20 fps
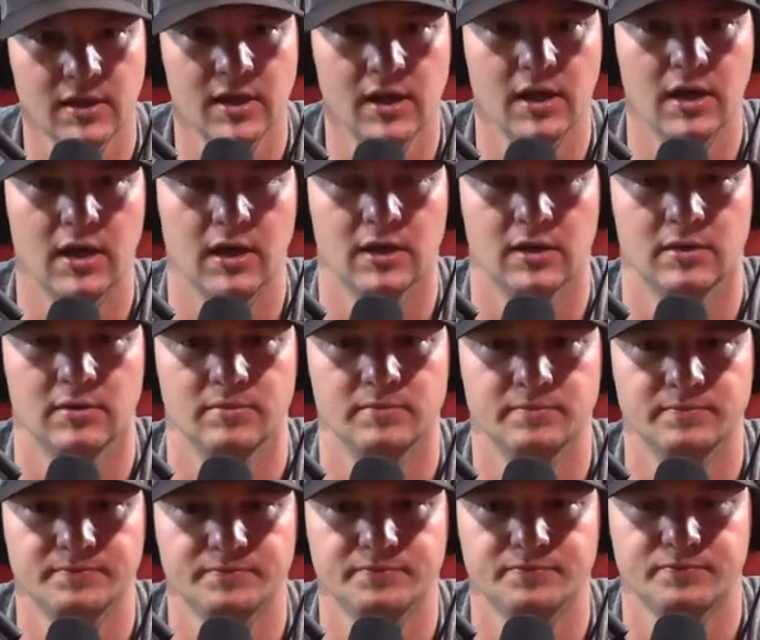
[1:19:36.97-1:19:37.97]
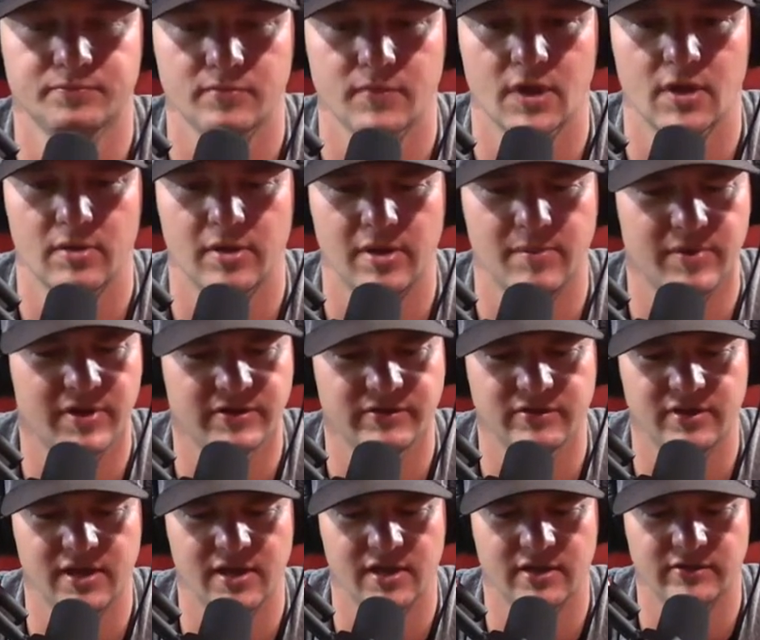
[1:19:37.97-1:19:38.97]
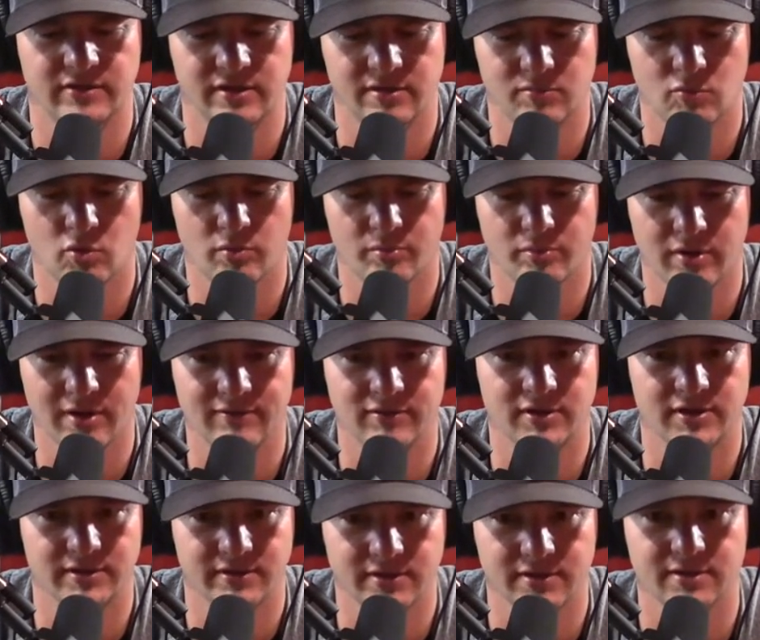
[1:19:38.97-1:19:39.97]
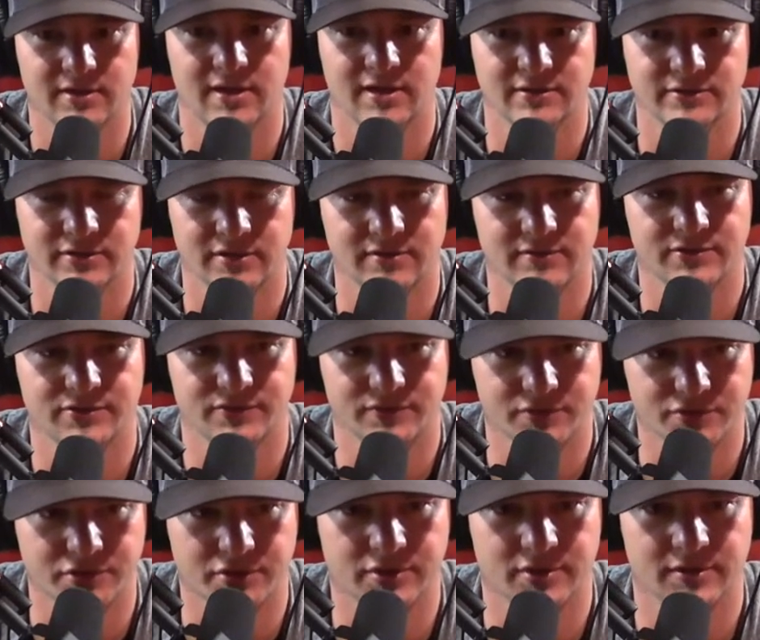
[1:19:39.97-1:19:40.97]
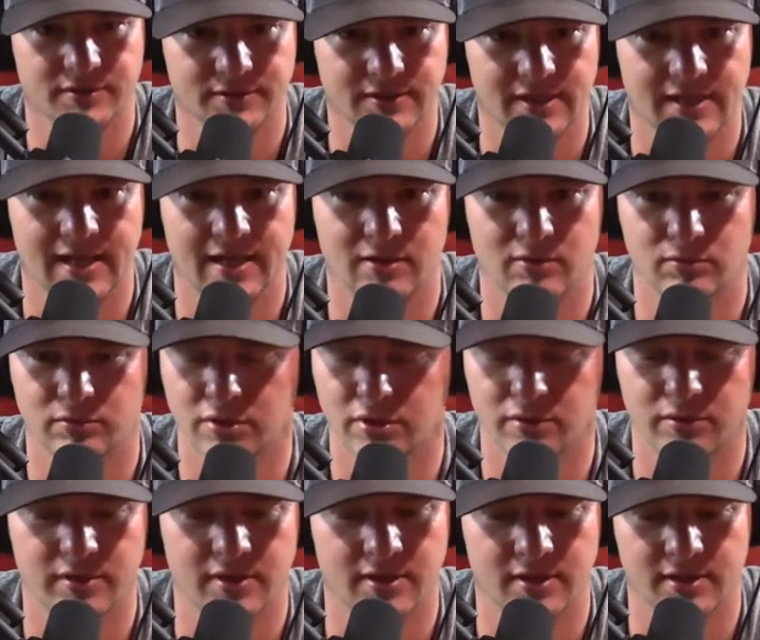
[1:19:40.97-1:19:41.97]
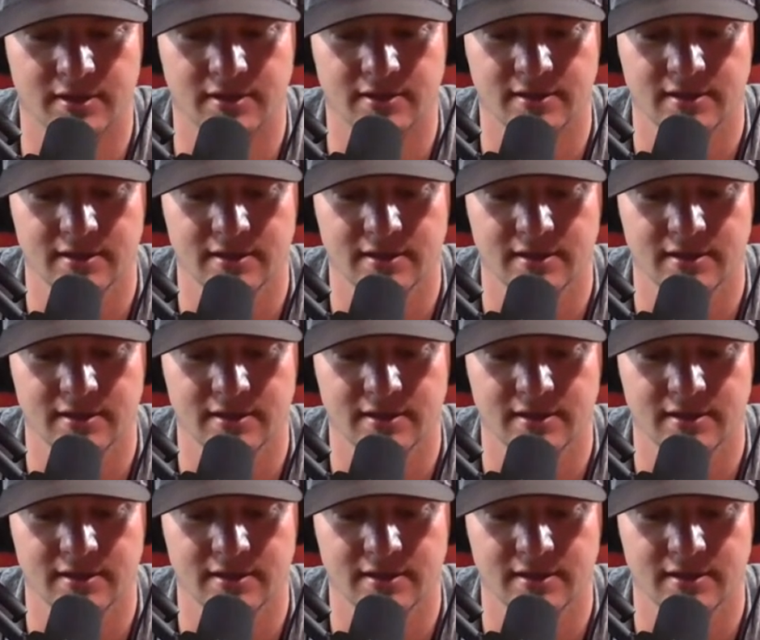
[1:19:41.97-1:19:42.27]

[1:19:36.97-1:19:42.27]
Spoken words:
But it's getting more prevalent in our service for sure, and I don't know that